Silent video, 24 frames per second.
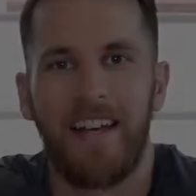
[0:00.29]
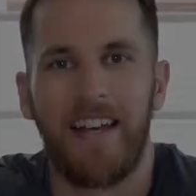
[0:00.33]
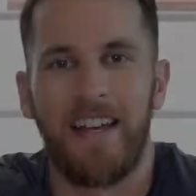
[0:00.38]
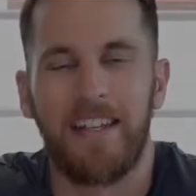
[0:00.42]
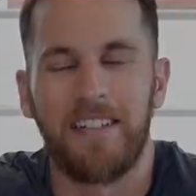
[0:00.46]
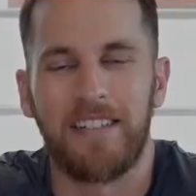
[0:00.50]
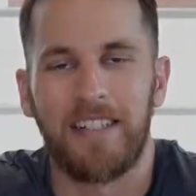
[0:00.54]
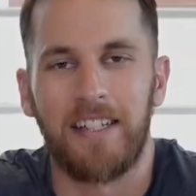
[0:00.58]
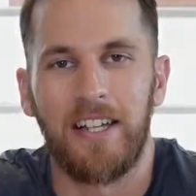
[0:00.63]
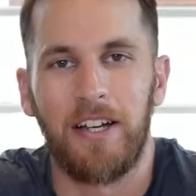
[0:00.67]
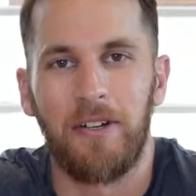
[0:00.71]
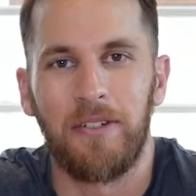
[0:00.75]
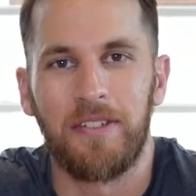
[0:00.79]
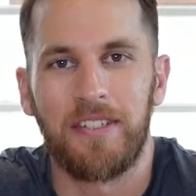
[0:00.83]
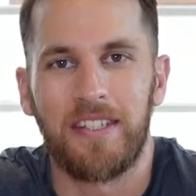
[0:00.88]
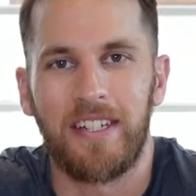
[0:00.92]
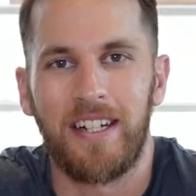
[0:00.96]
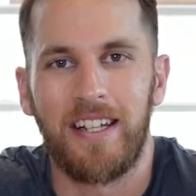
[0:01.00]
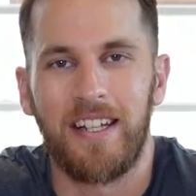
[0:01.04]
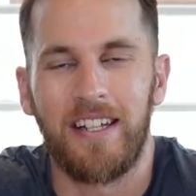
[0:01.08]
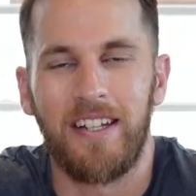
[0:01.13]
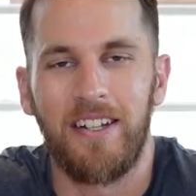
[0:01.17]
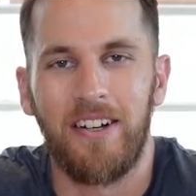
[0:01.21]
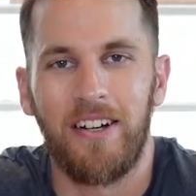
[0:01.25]
How's it going
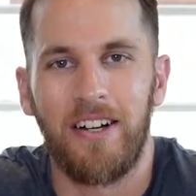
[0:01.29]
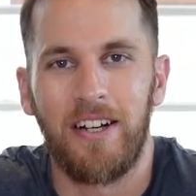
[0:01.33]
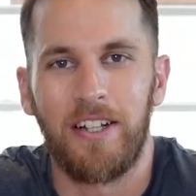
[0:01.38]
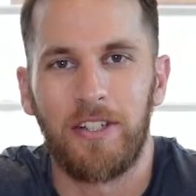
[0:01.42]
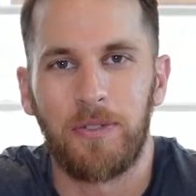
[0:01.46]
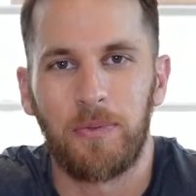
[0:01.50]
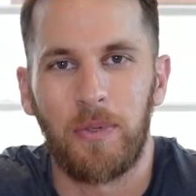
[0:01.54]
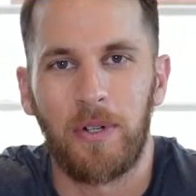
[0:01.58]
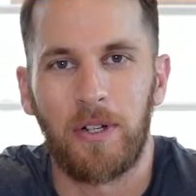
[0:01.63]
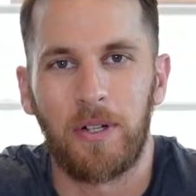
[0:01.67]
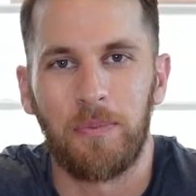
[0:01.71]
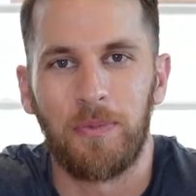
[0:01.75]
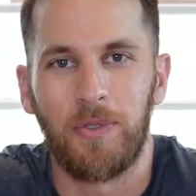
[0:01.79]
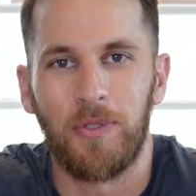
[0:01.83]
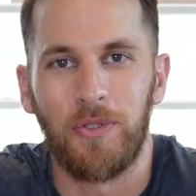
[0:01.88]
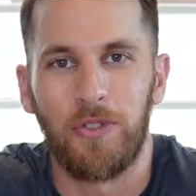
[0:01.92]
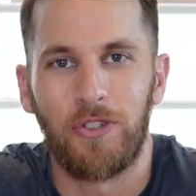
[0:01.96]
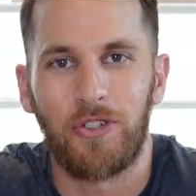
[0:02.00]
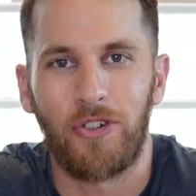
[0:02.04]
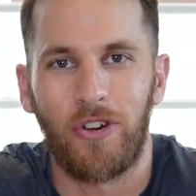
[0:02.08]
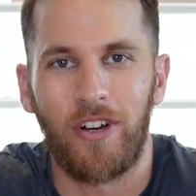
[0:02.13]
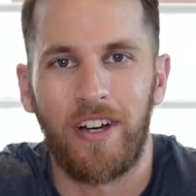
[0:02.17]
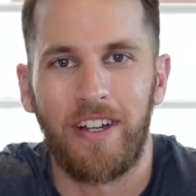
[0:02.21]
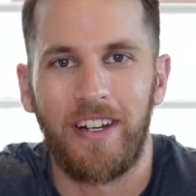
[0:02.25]
today, guys? Welcome to
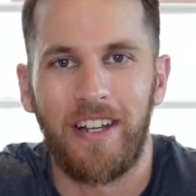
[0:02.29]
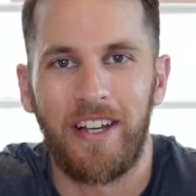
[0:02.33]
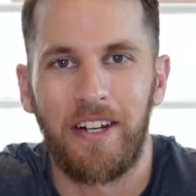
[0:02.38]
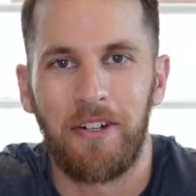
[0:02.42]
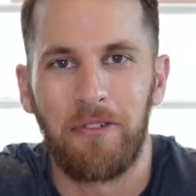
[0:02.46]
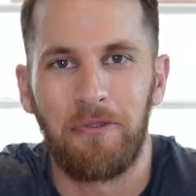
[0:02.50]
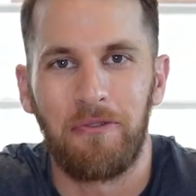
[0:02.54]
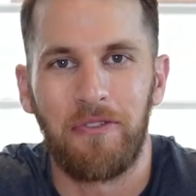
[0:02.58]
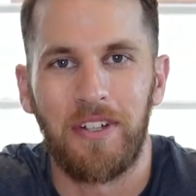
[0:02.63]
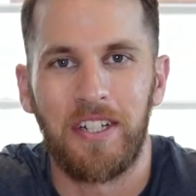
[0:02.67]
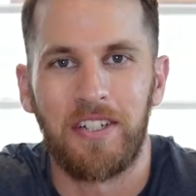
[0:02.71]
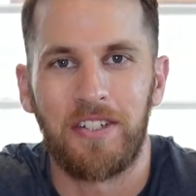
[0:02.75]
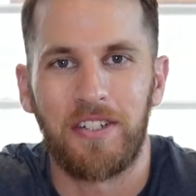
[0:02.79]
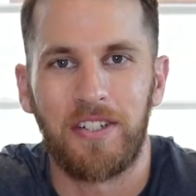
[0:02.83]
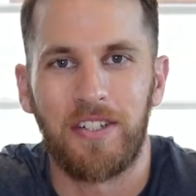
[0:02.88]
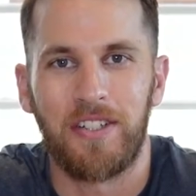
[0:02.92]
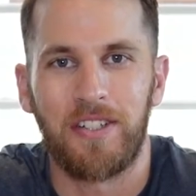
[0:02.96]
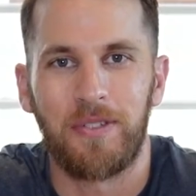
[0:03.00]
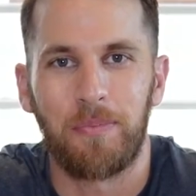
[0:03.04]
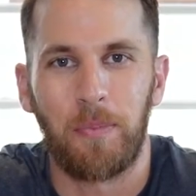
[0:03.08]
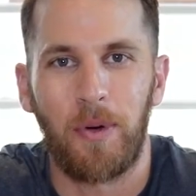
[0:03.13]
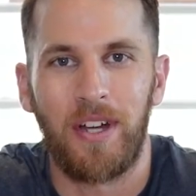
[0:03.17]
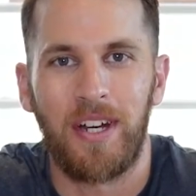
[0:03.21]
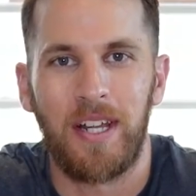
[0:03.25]
Try It Out
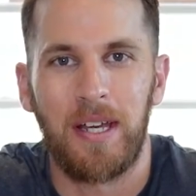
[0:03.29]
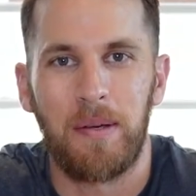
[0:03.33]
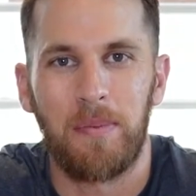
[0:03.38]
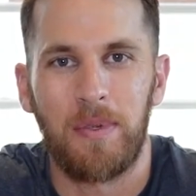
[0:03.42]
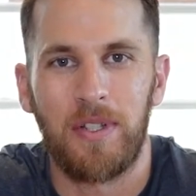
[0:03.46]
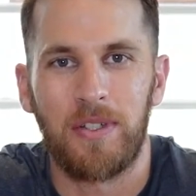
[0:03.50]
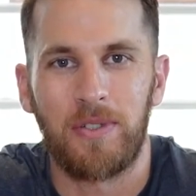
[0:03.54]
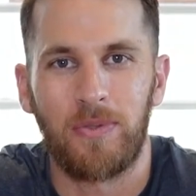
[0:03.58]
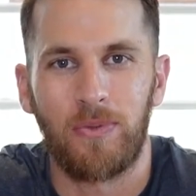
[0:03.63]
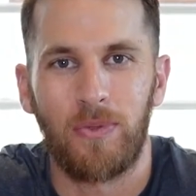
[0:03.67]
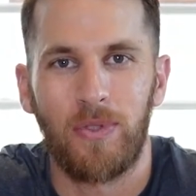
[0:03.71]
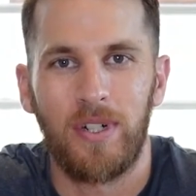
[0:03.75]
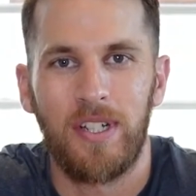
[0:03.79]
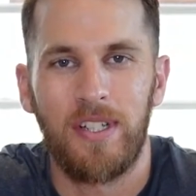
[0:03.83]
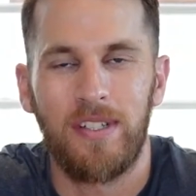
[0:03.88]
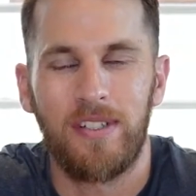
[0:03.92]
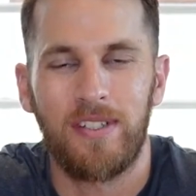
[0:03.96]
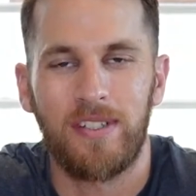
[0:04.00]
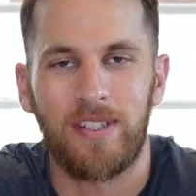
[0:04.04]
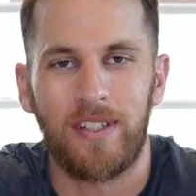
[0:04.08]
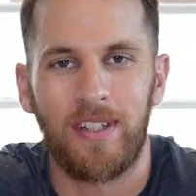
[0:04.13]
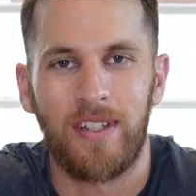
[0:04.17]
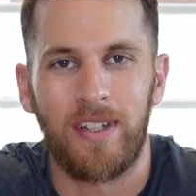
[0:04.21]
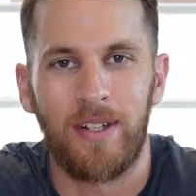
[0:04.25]
Adventures. My name is
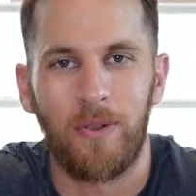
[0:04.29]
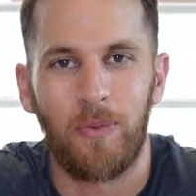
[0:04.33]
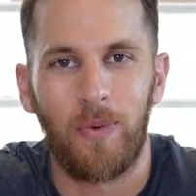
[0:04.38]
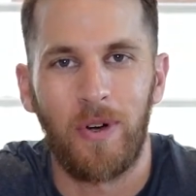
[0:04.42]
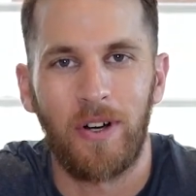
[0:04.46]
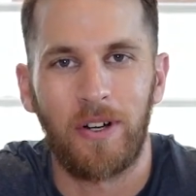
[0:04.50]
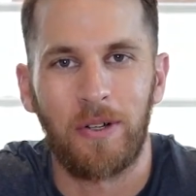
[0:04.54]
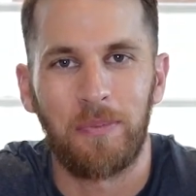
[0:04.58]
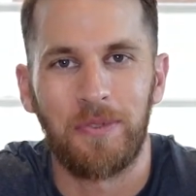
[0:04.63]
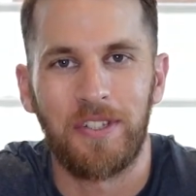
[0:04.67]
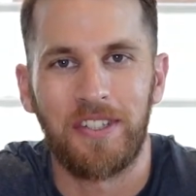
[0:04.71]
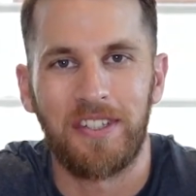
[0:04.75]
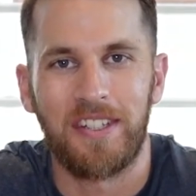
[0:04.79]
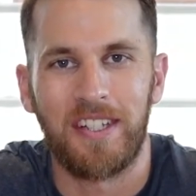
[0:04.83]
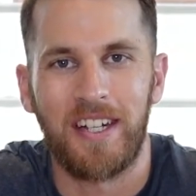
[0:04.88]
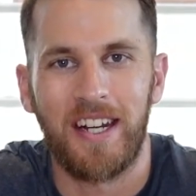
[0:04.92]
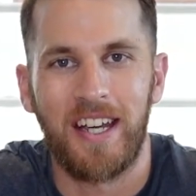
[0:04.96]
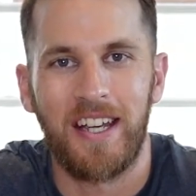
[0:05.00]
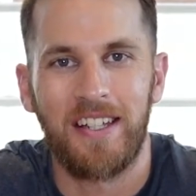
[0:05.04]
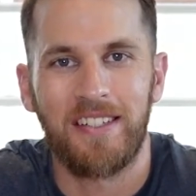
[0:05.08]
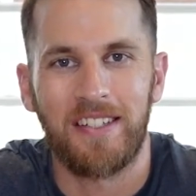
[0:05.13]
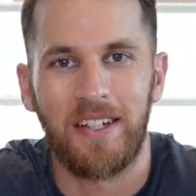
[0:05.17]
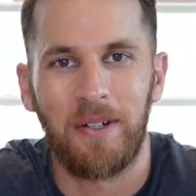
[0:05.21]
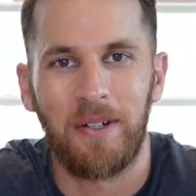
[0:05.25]
Reese and welcome to today's